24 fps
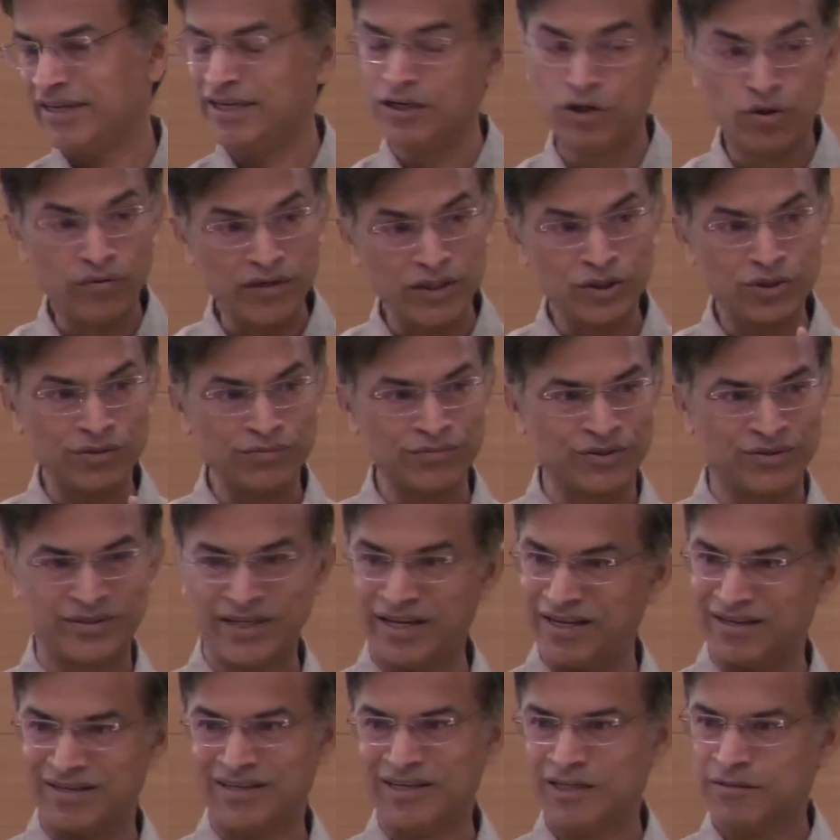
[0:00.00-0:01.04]
Innovation was
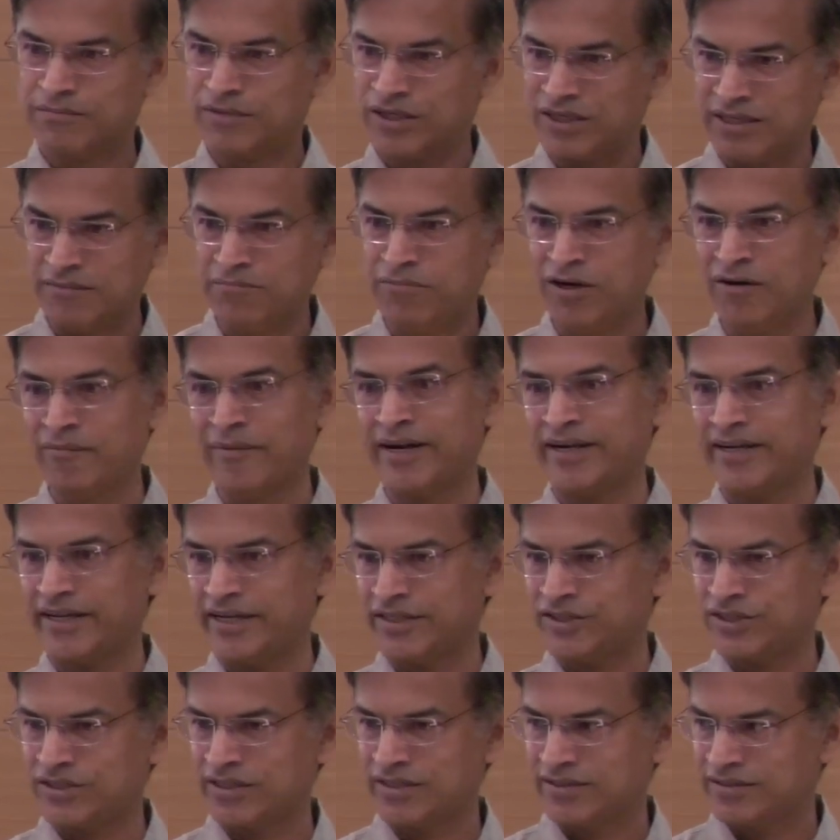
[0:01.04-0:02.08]
there, but
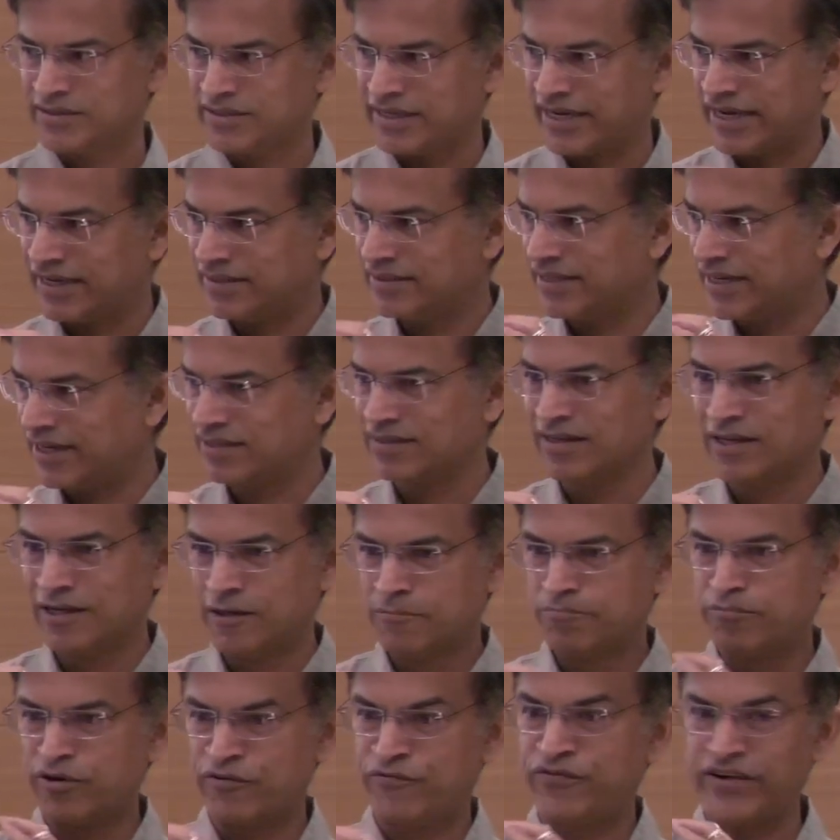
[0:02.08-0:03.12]
implementation and that
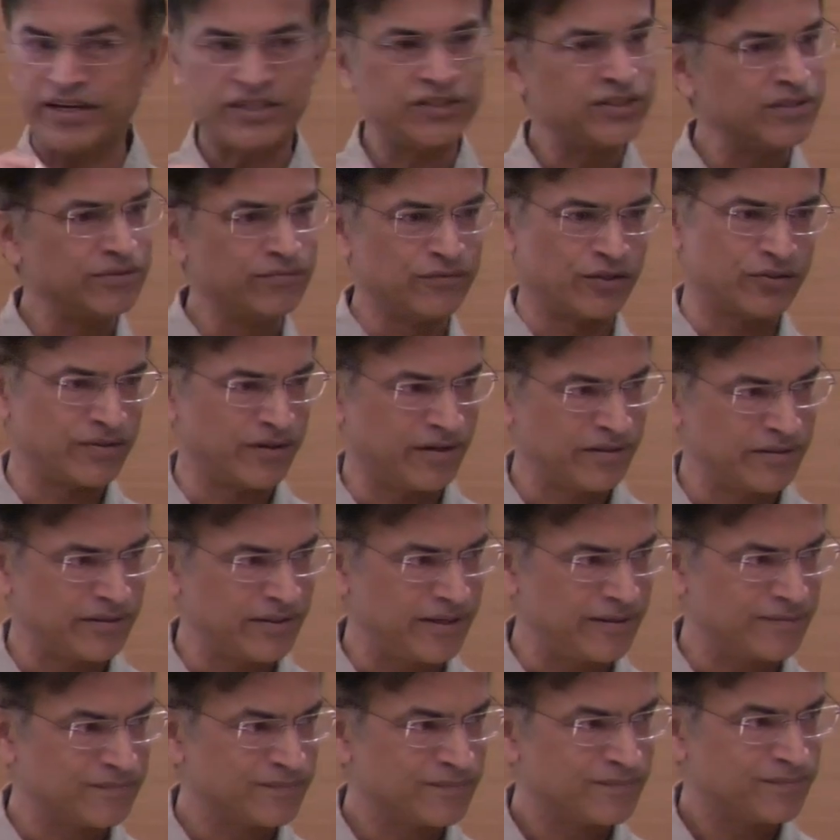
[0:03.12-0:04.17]
perfection was not
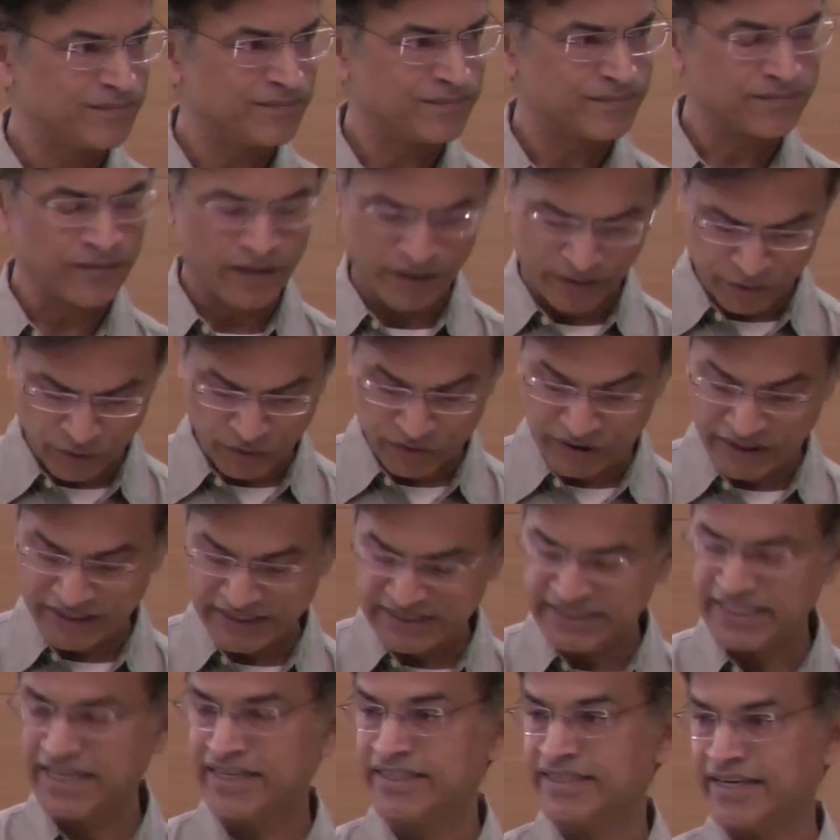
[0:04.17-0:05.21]
there. So
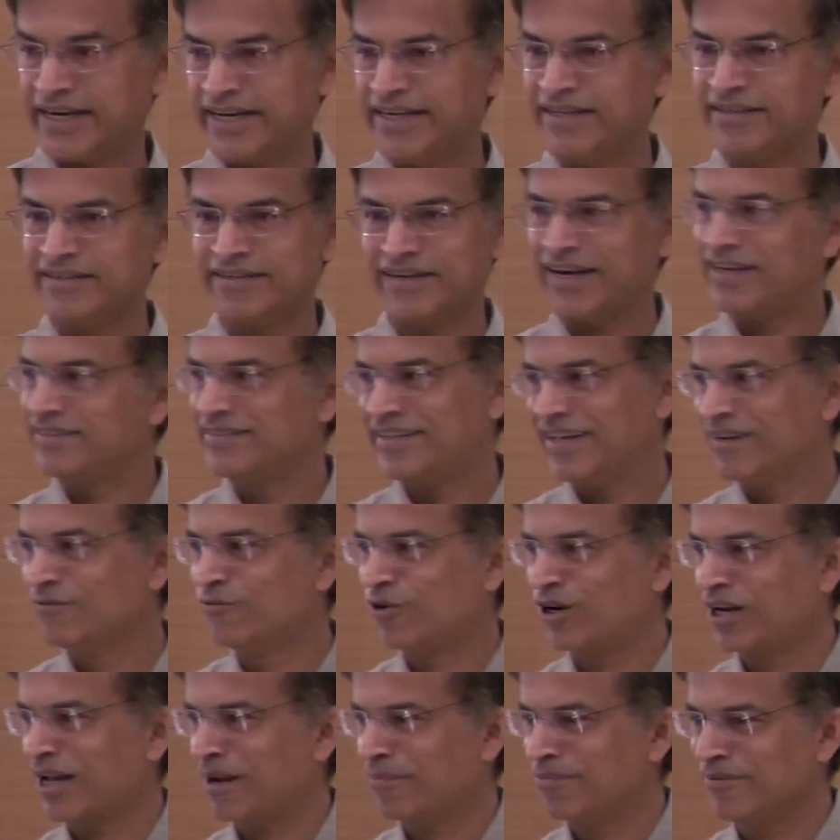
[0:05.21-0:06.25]
GCA died, and then
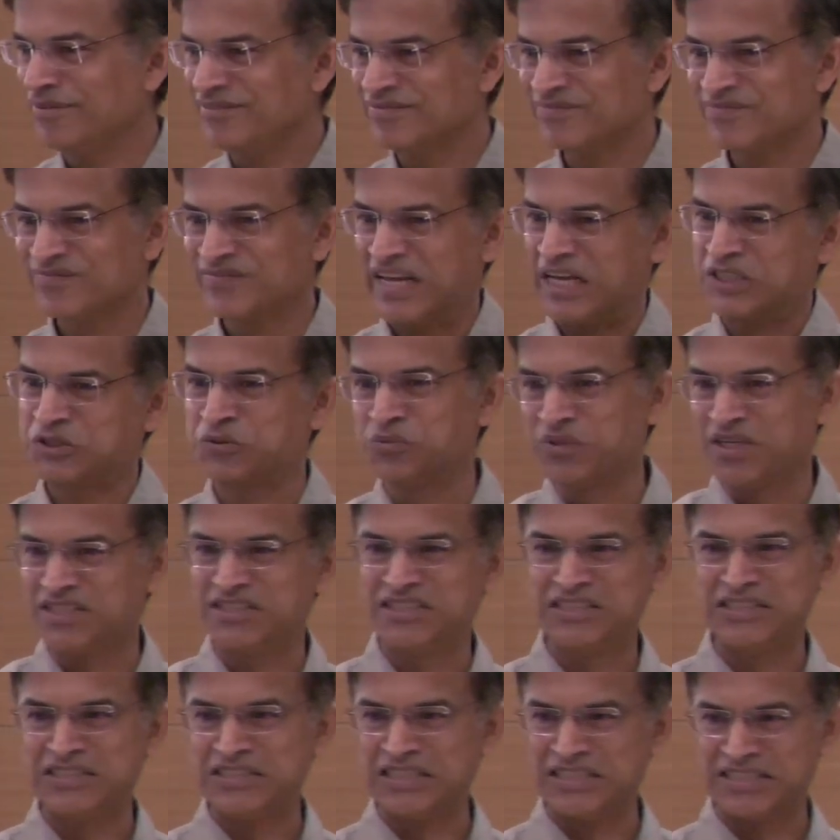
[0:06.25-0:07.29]
what happened? As soon
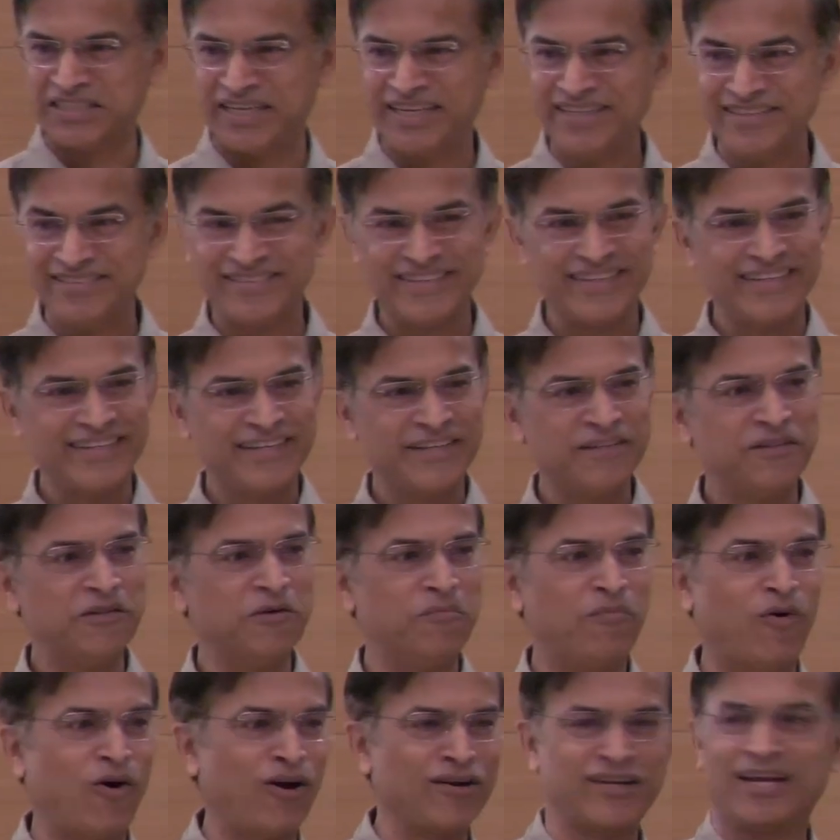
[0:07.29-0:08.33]
as GCA died, the
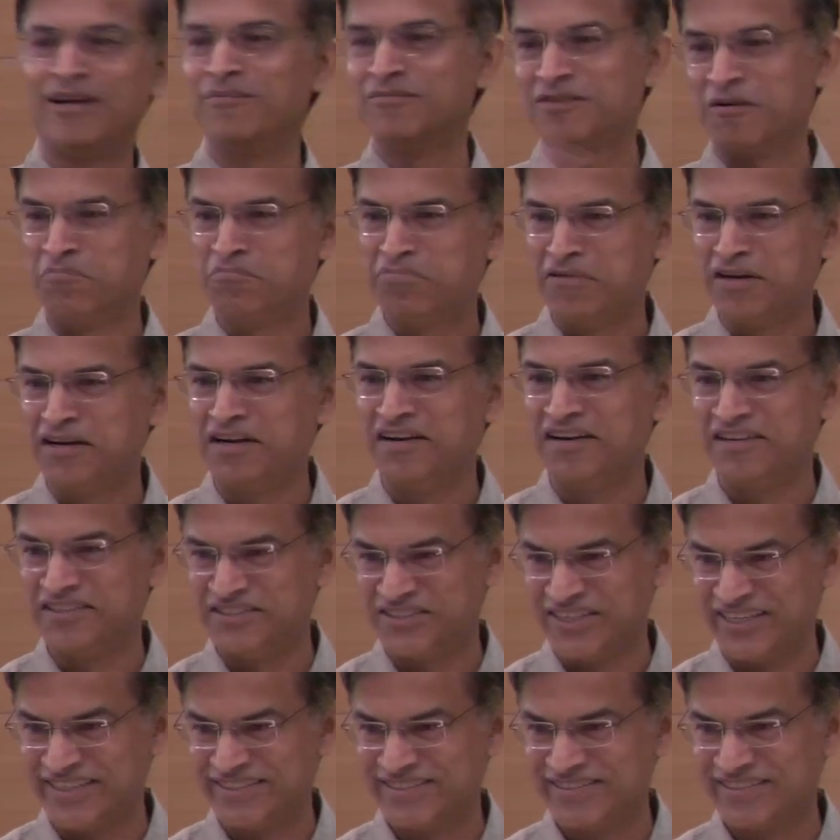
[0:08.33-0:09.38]
ball game completely
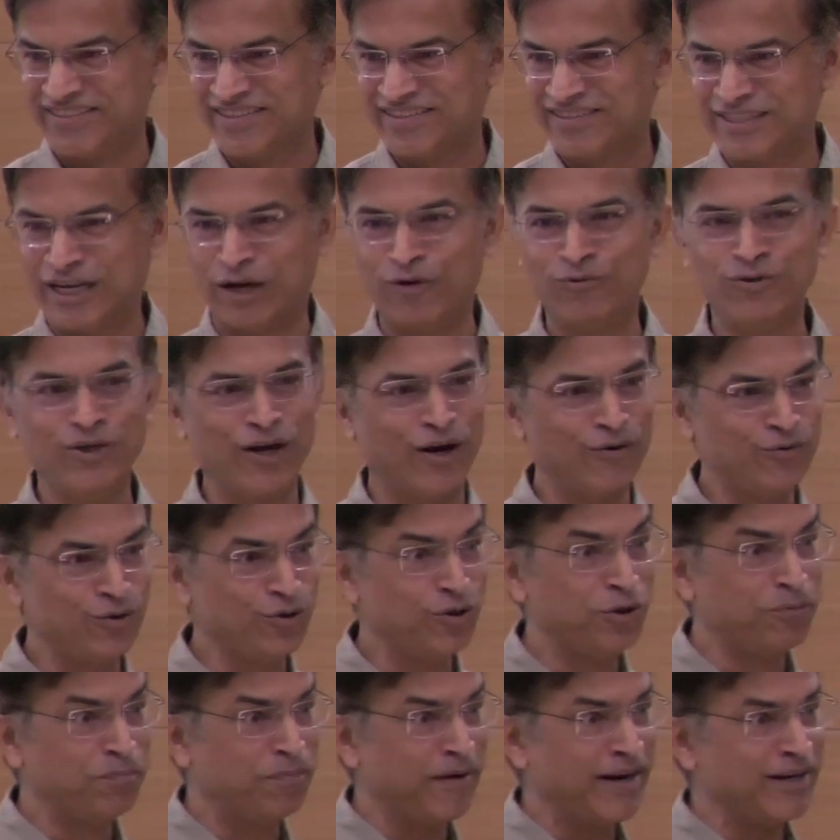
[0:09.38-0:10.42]
changed. Now you have
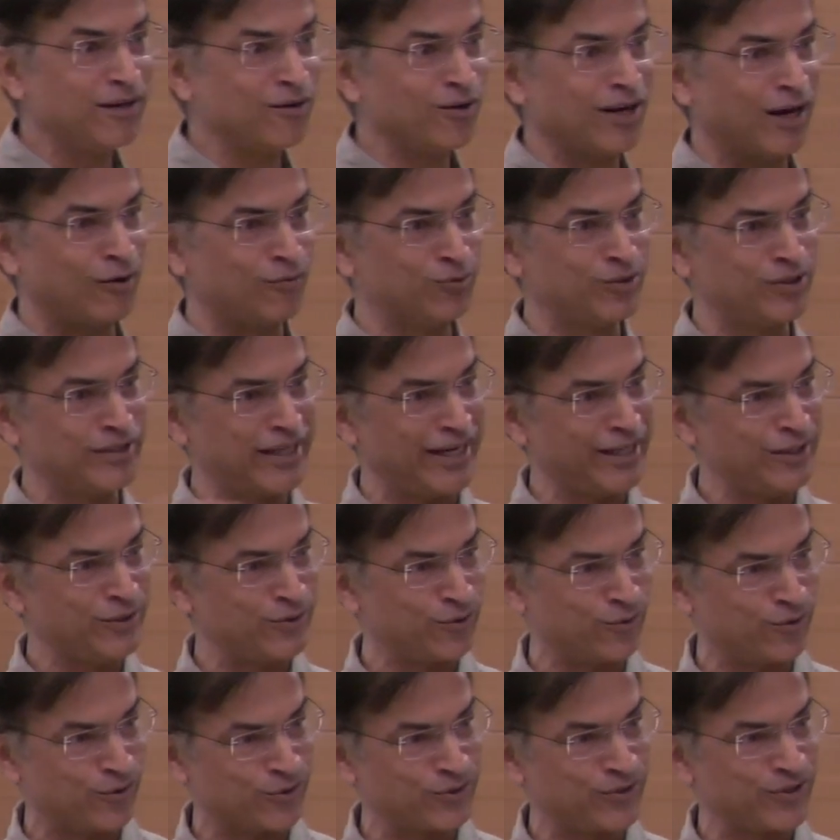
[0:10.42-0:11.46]
to depend on outside
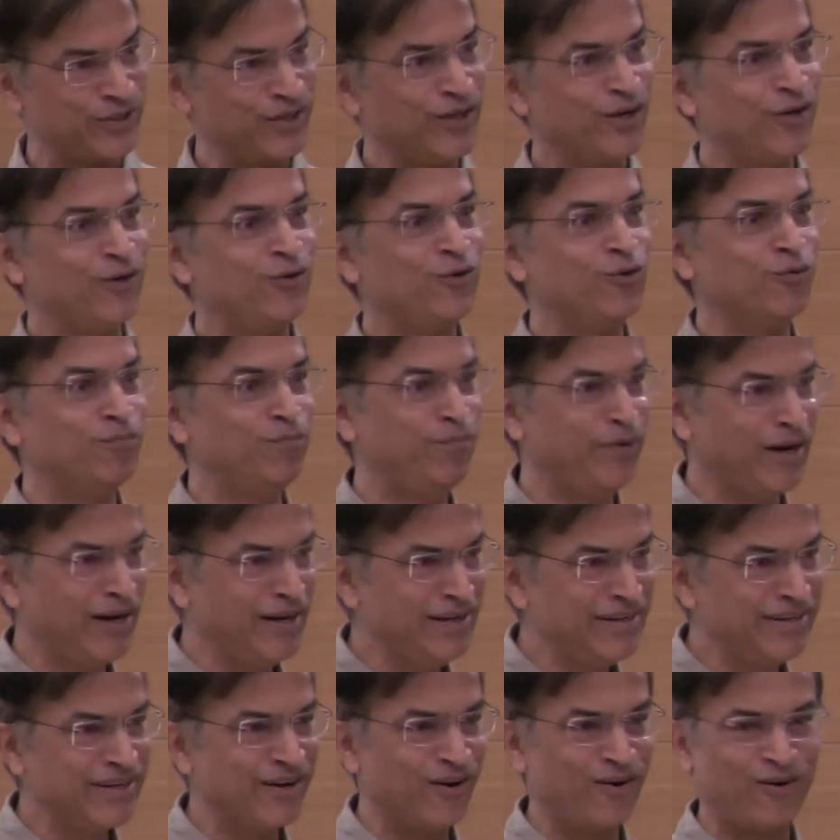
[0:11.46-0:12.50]
source to
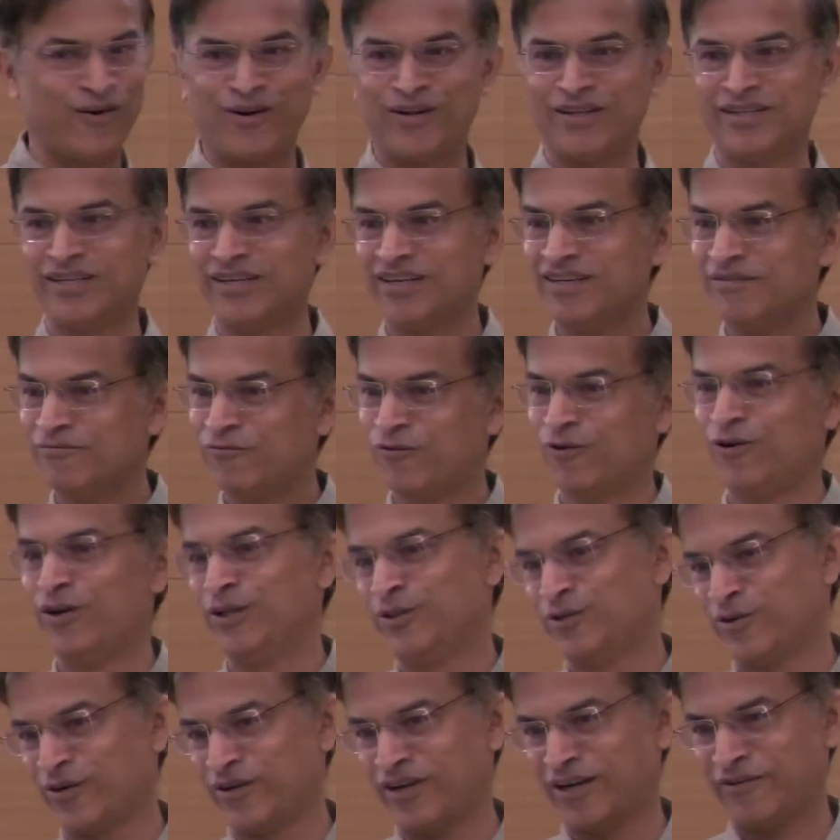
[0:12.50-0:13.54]
build all the for
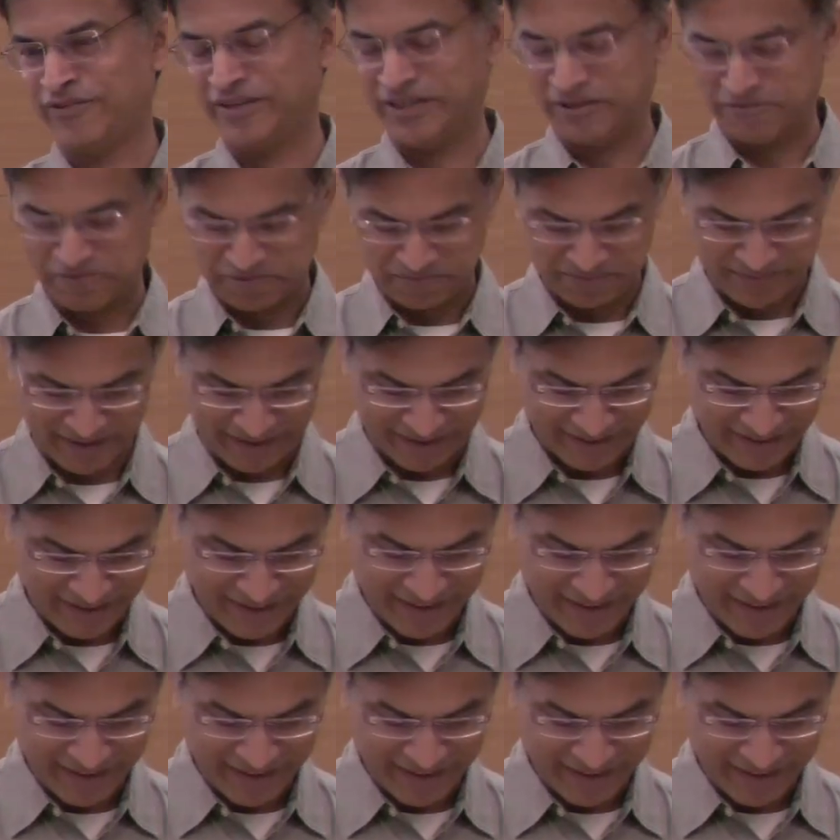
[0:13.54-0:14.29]
lithography equipment.